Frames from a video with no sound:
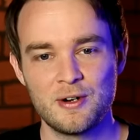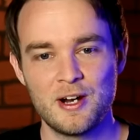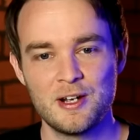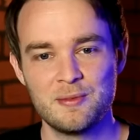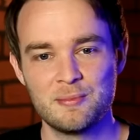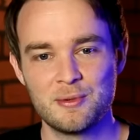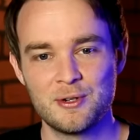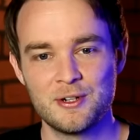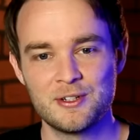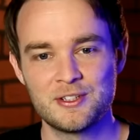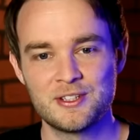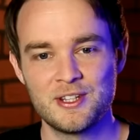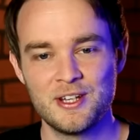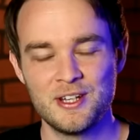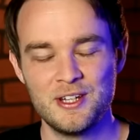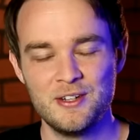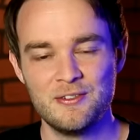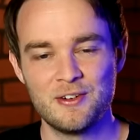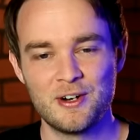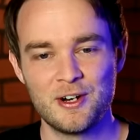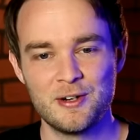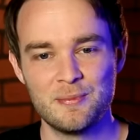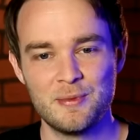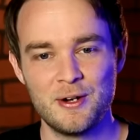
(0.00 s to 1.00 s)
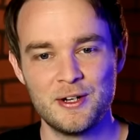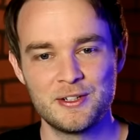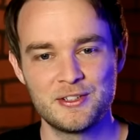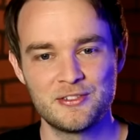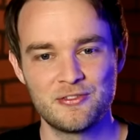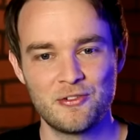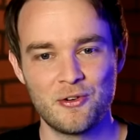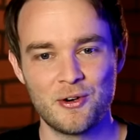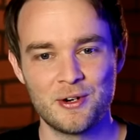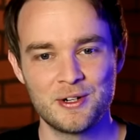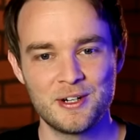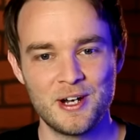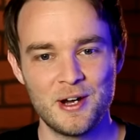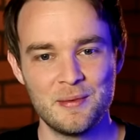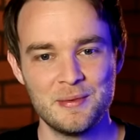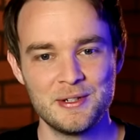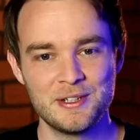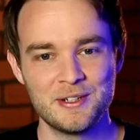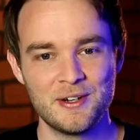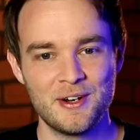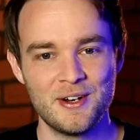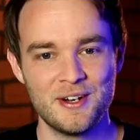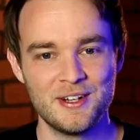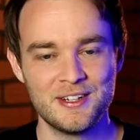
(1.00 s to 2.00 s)
Ryan Burge, thank you very much for
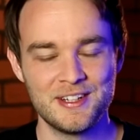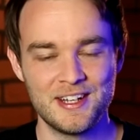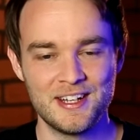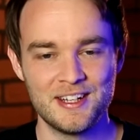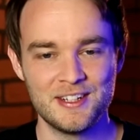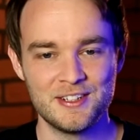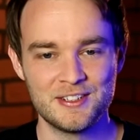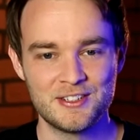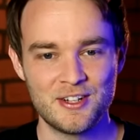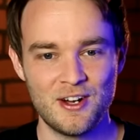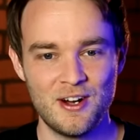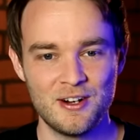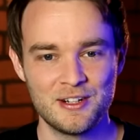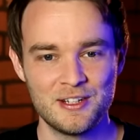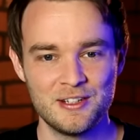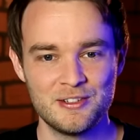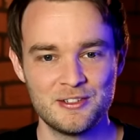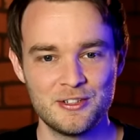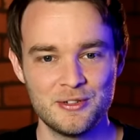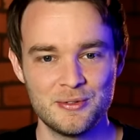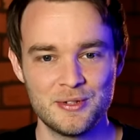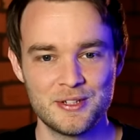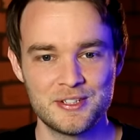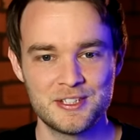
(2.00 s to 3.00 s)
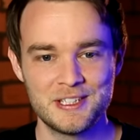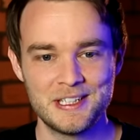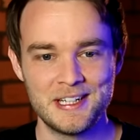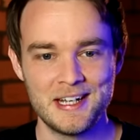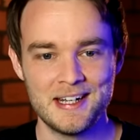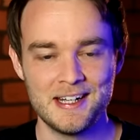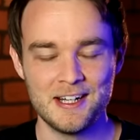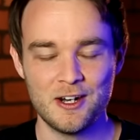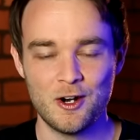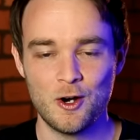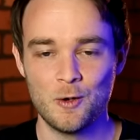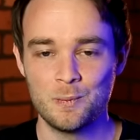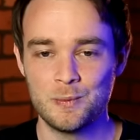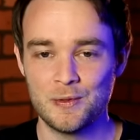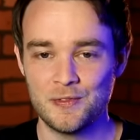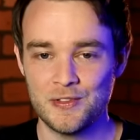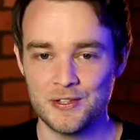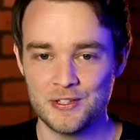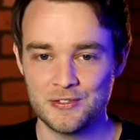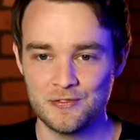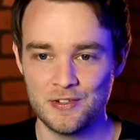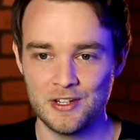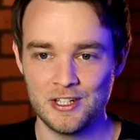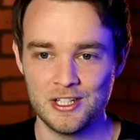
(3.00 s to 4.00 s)
coming on and talking to us today. I hope that
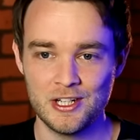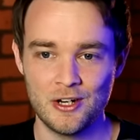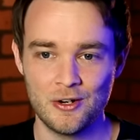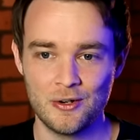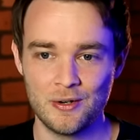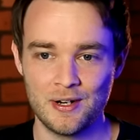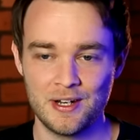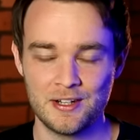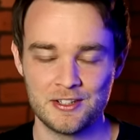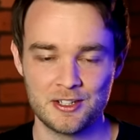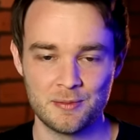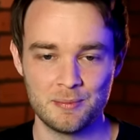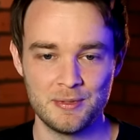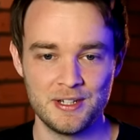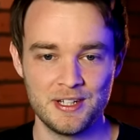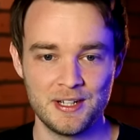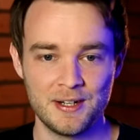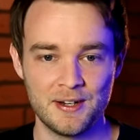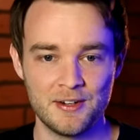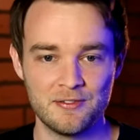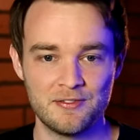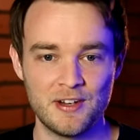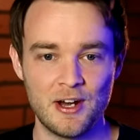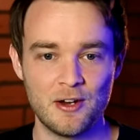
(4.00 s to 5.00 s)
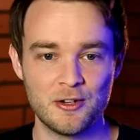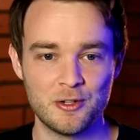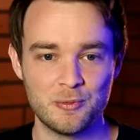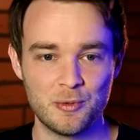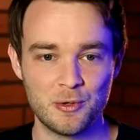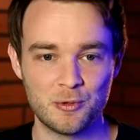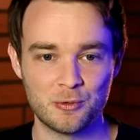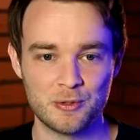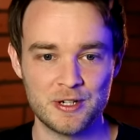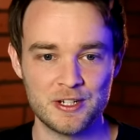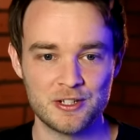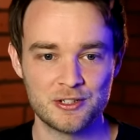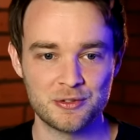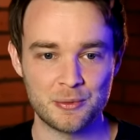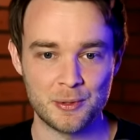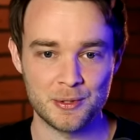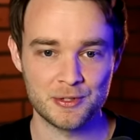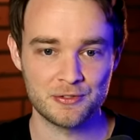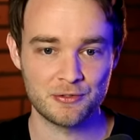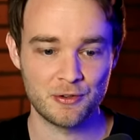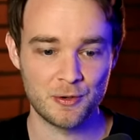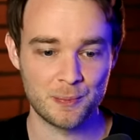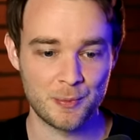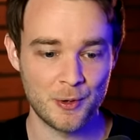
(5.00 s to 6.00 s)
this video ends up being a valuable
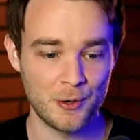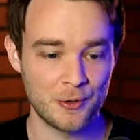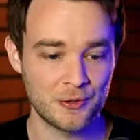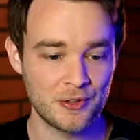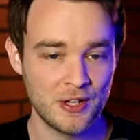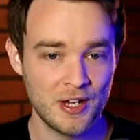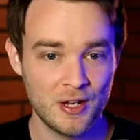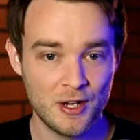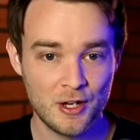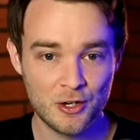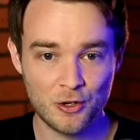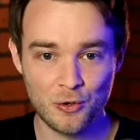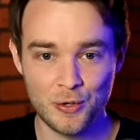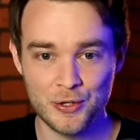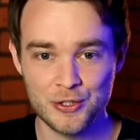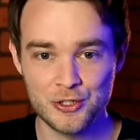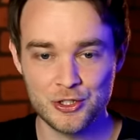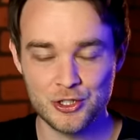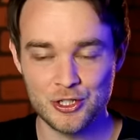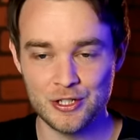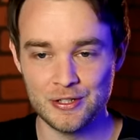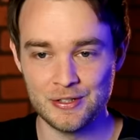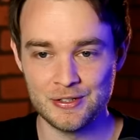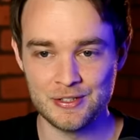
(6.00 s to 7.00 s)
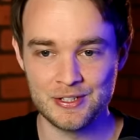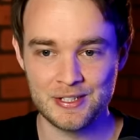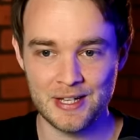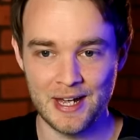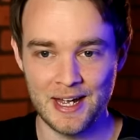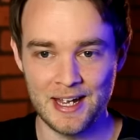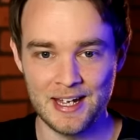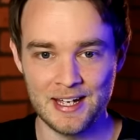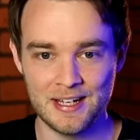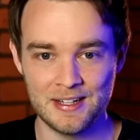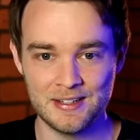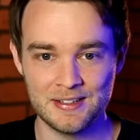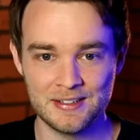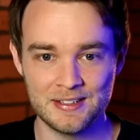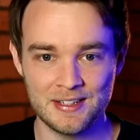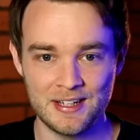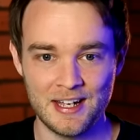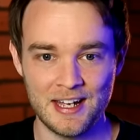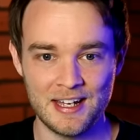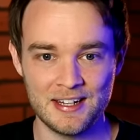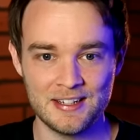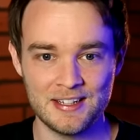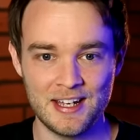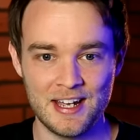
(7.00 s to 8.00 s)
resource for both Christians and
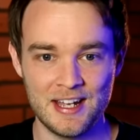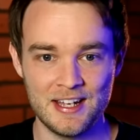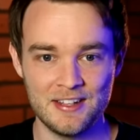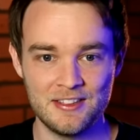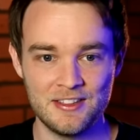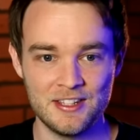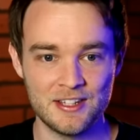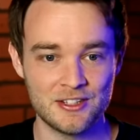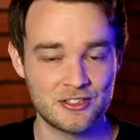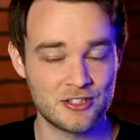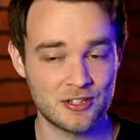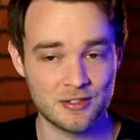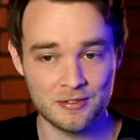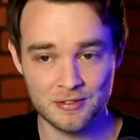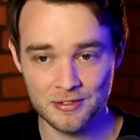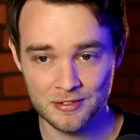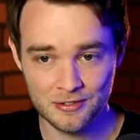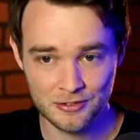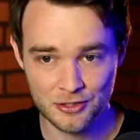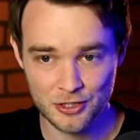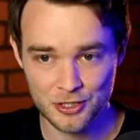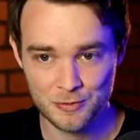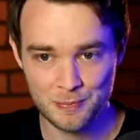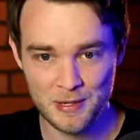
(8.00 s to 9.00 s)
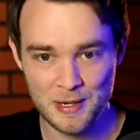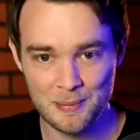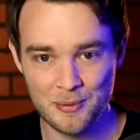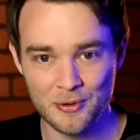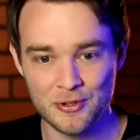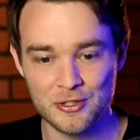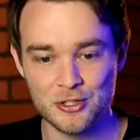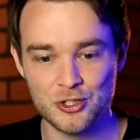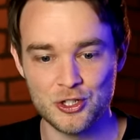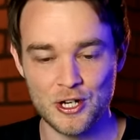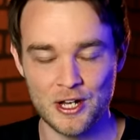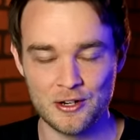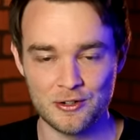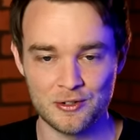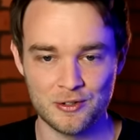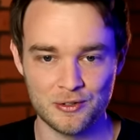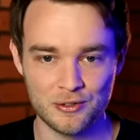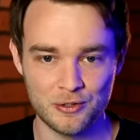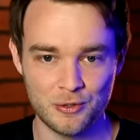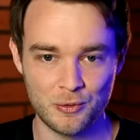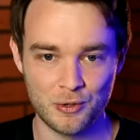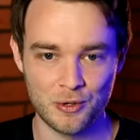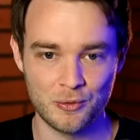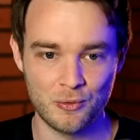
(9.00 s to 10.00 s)
and atheists and just people in
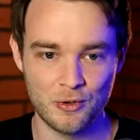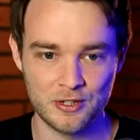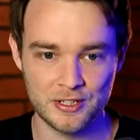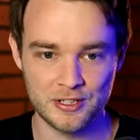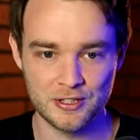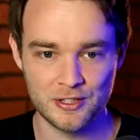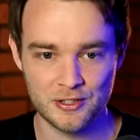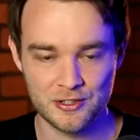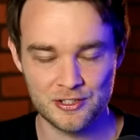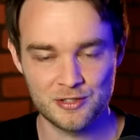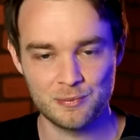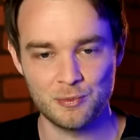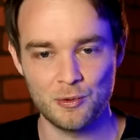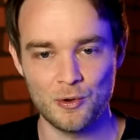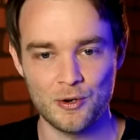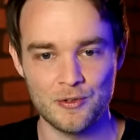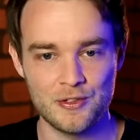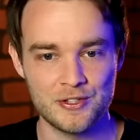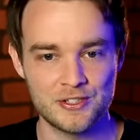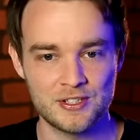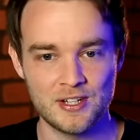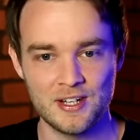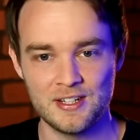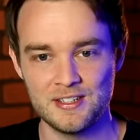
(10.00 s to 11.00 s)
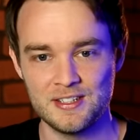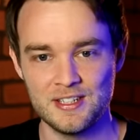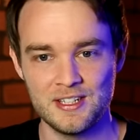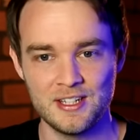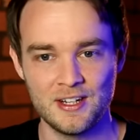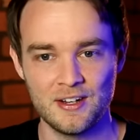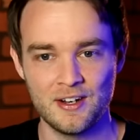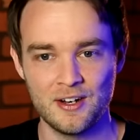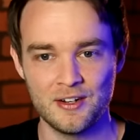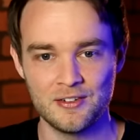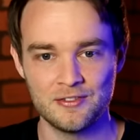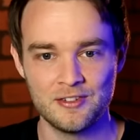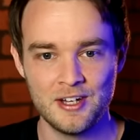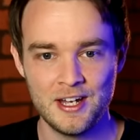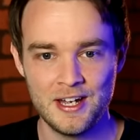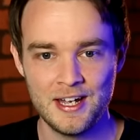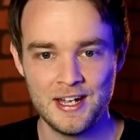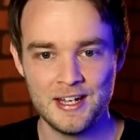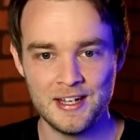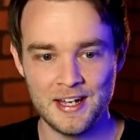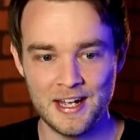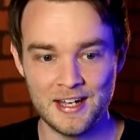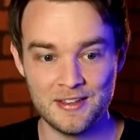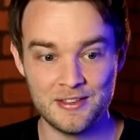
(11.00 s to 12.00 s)
general who are wanting to explore this idea of
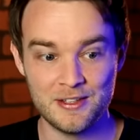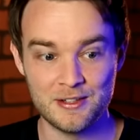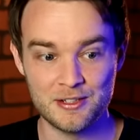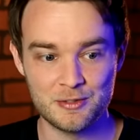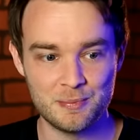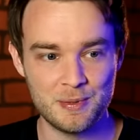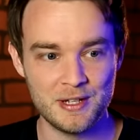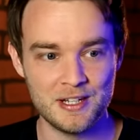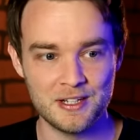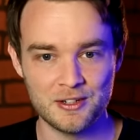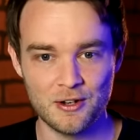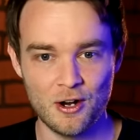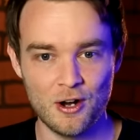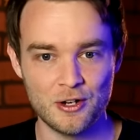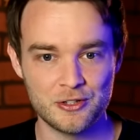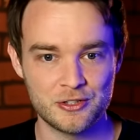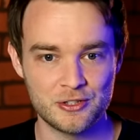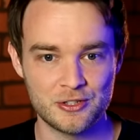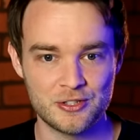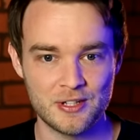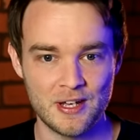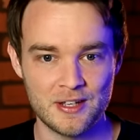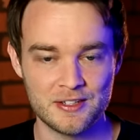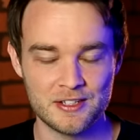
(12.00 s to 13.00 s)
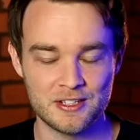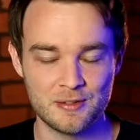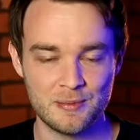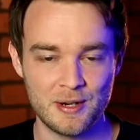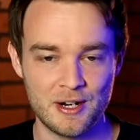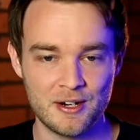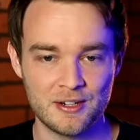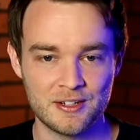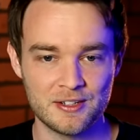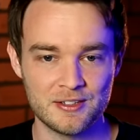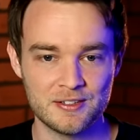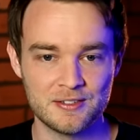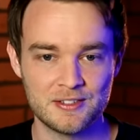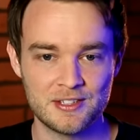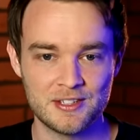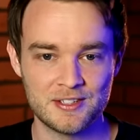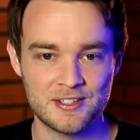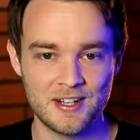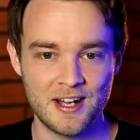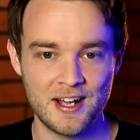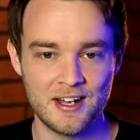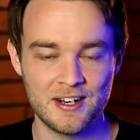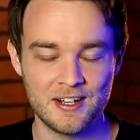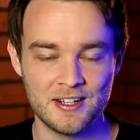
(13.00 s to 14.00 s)
atheists being ostracized in American
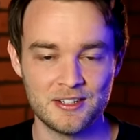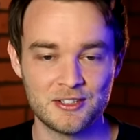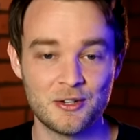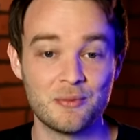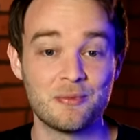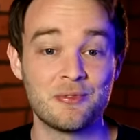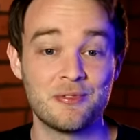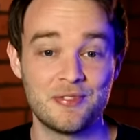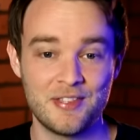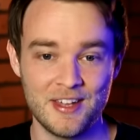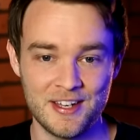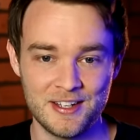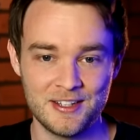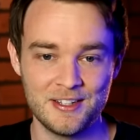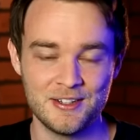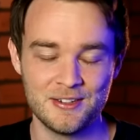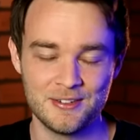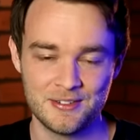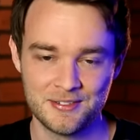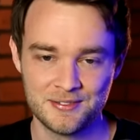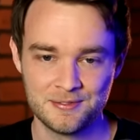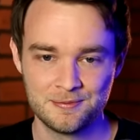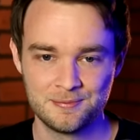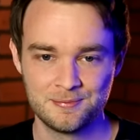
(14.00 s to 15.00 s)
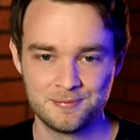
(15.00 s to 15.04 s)
society. So, thank you.